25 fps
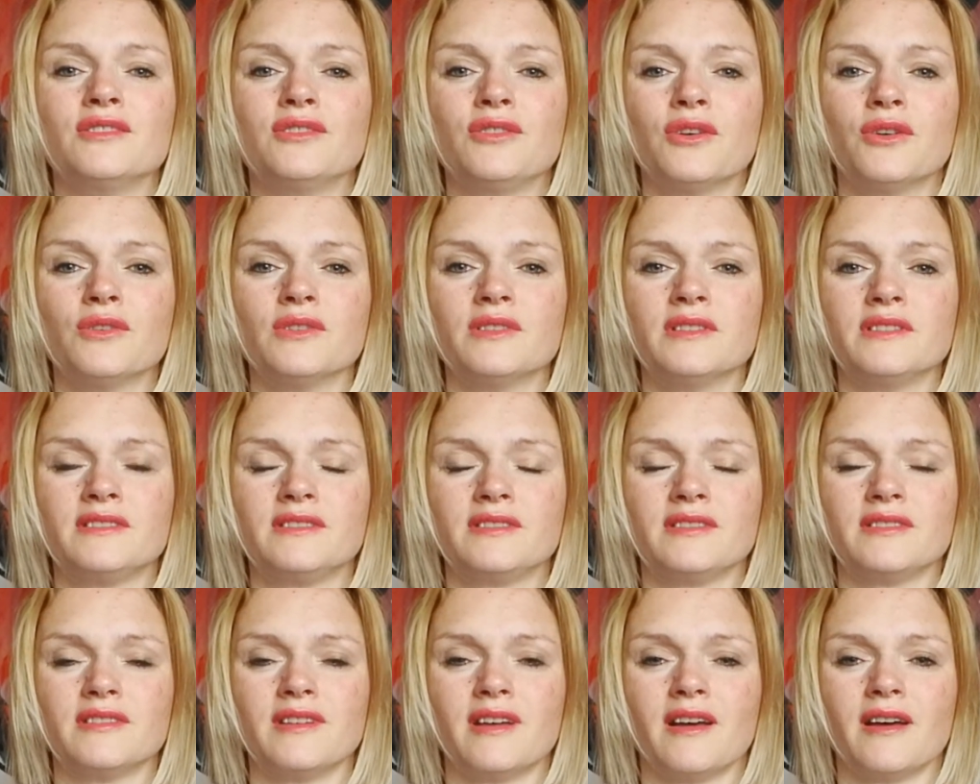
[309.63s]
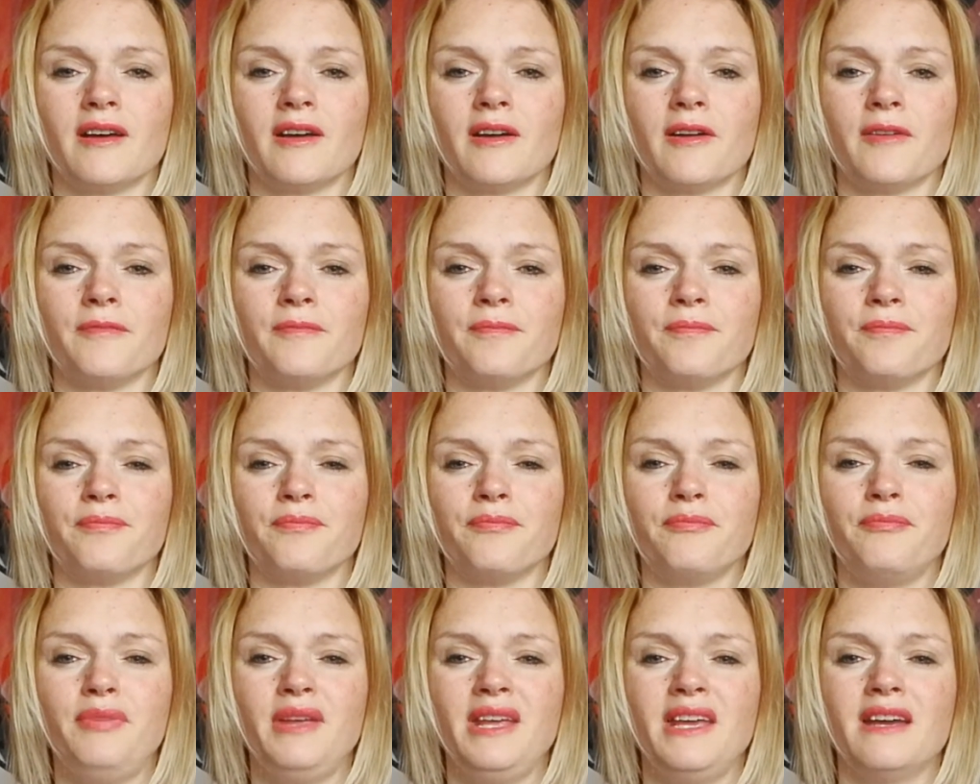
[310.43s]
Don't
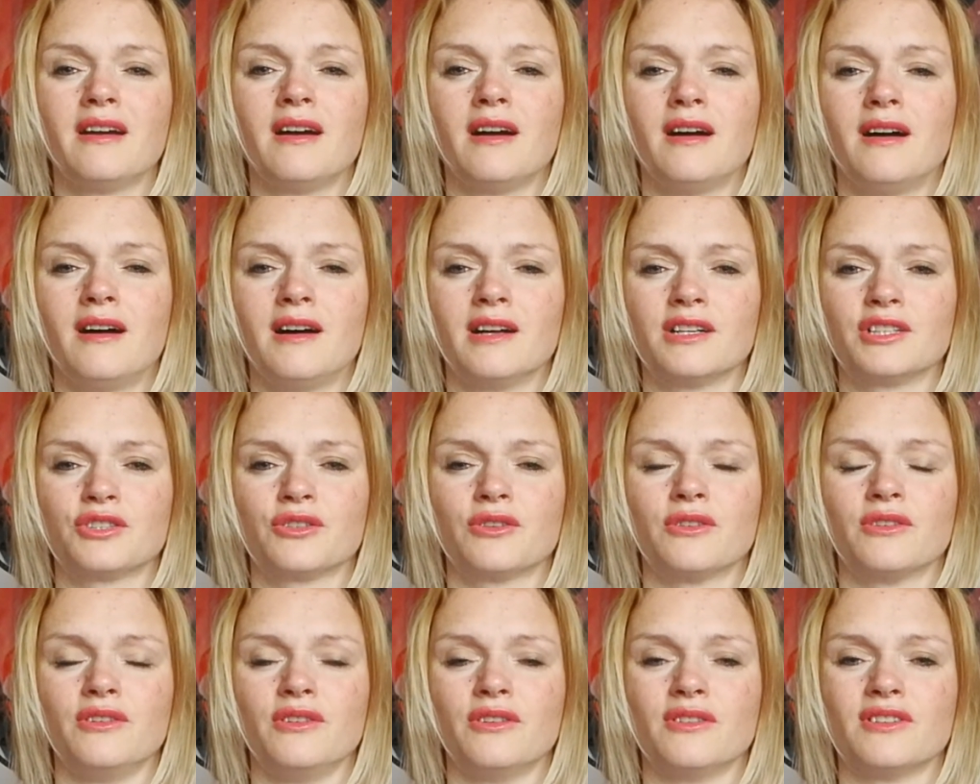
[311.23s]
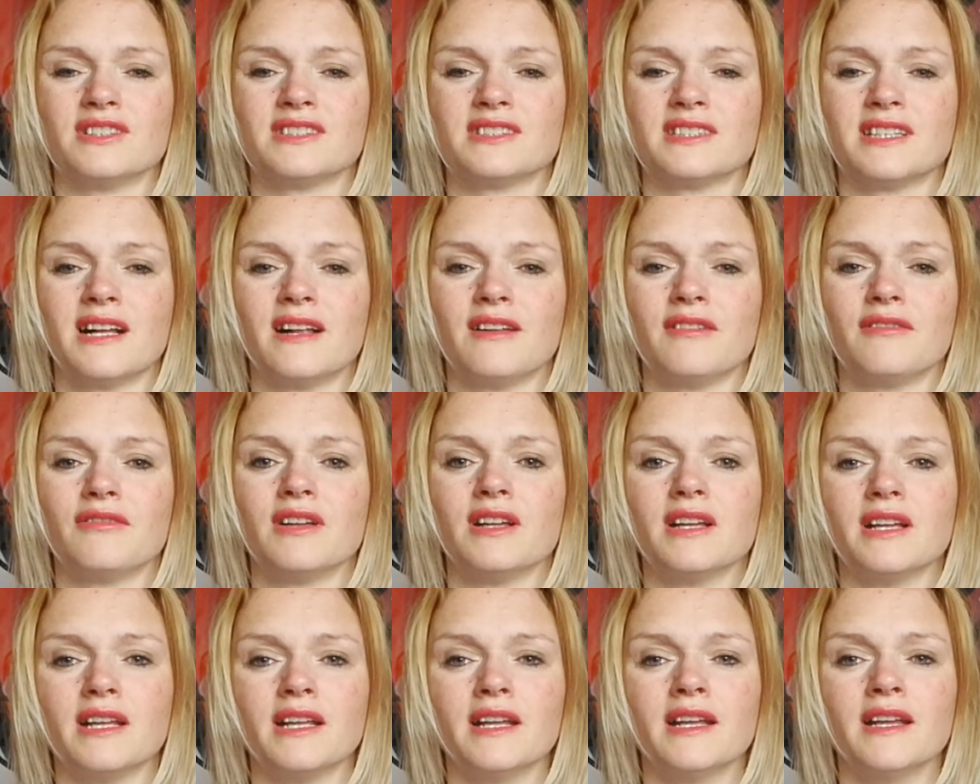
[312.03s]
be harsh on yourself.
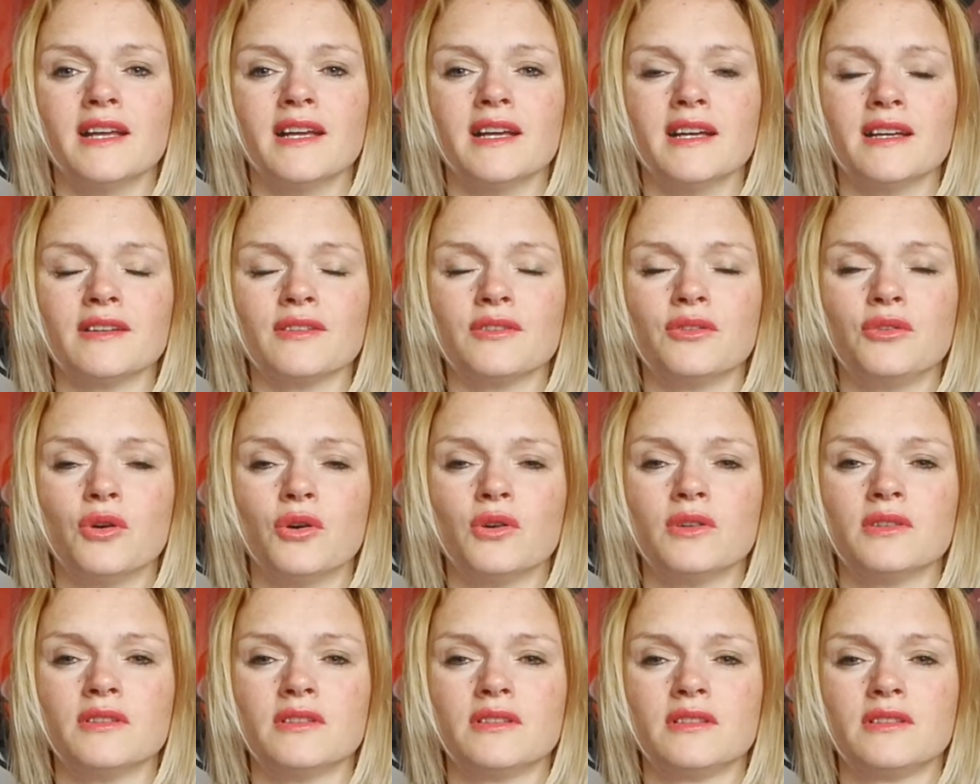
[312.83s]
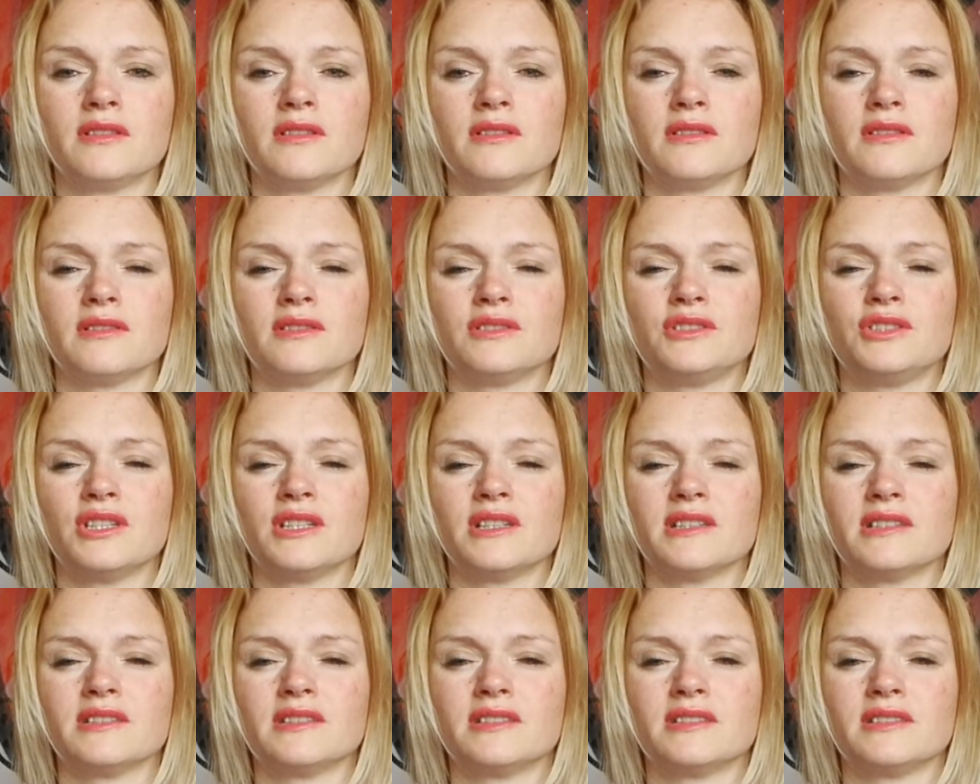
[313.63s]
Don't
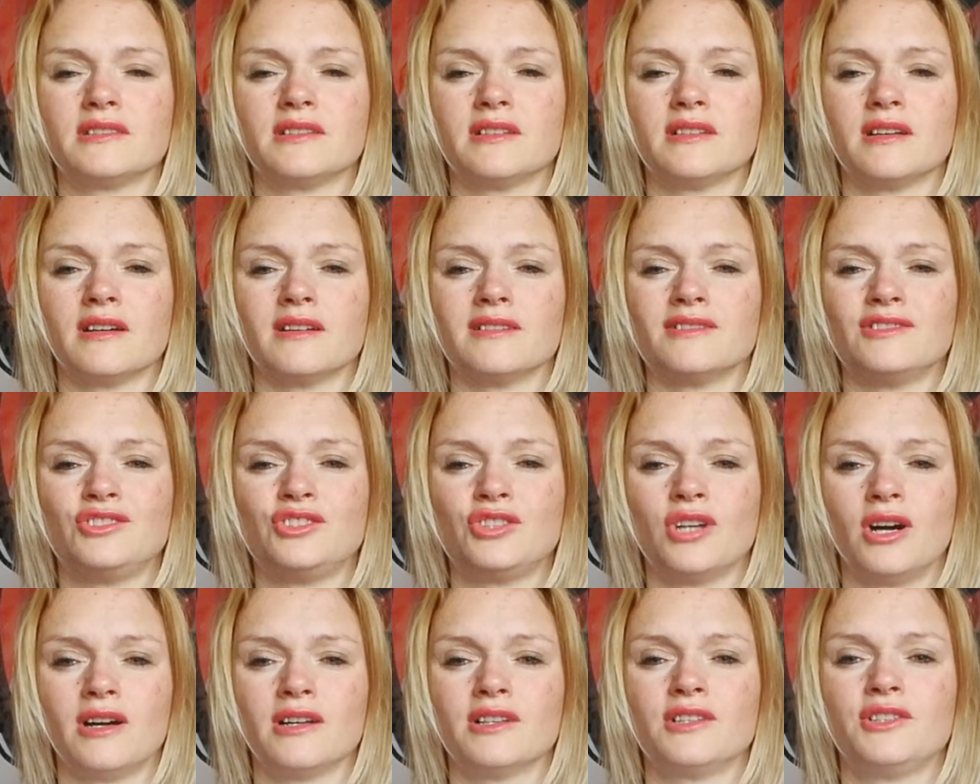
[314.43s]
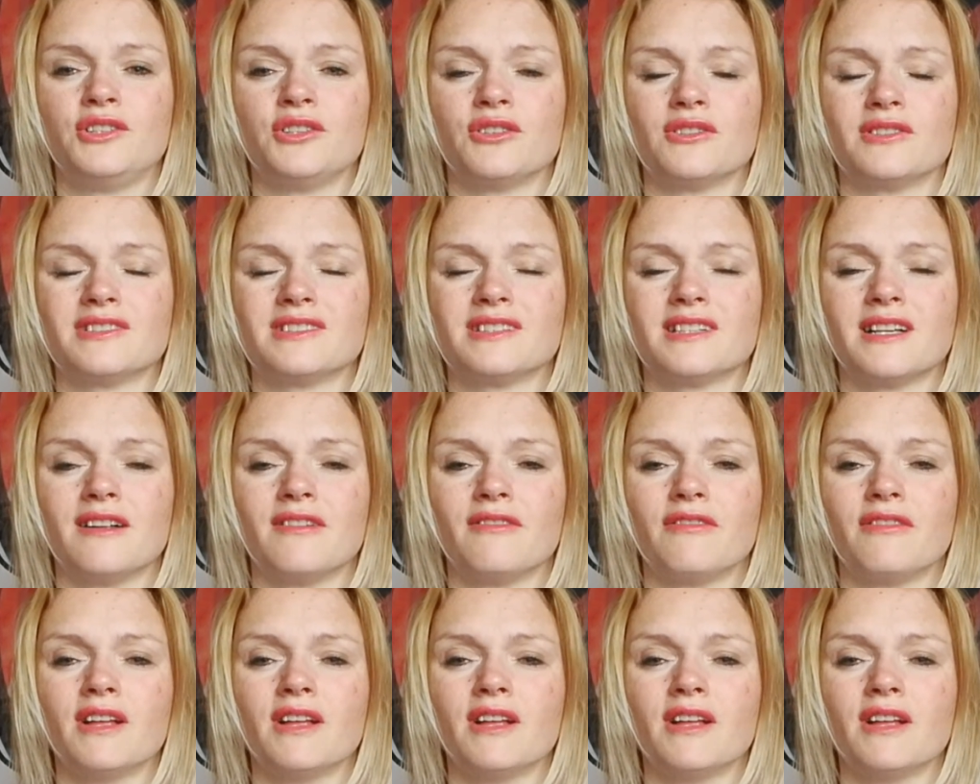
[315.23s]
just judge yourself.